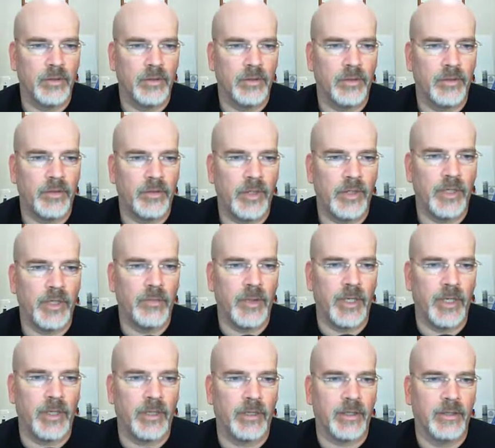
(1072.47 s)
Thingy
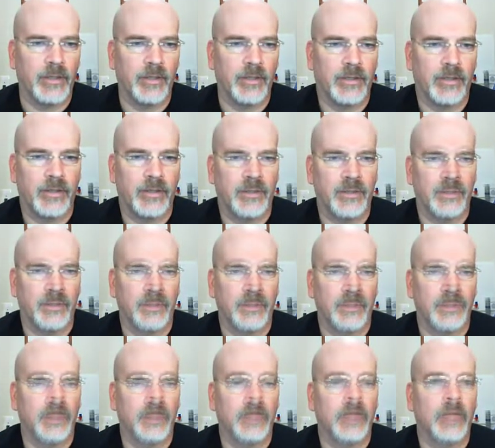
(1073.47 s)
mock.
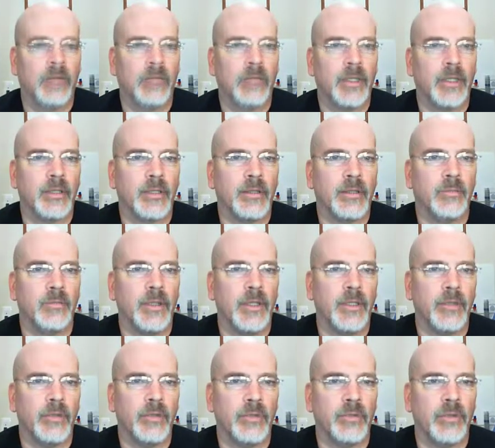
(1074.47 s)
Mock
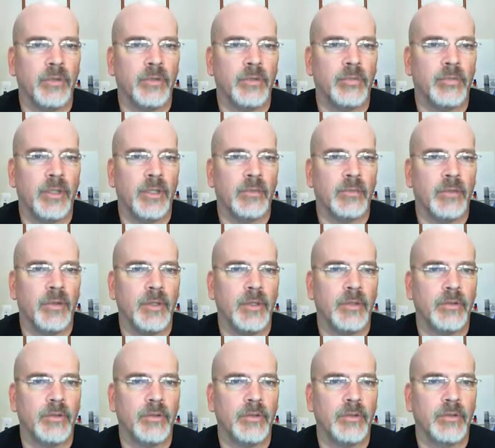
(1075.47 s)
base. What is mock
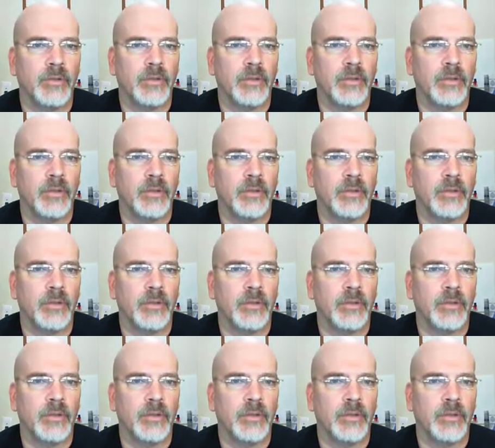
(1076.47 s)
base?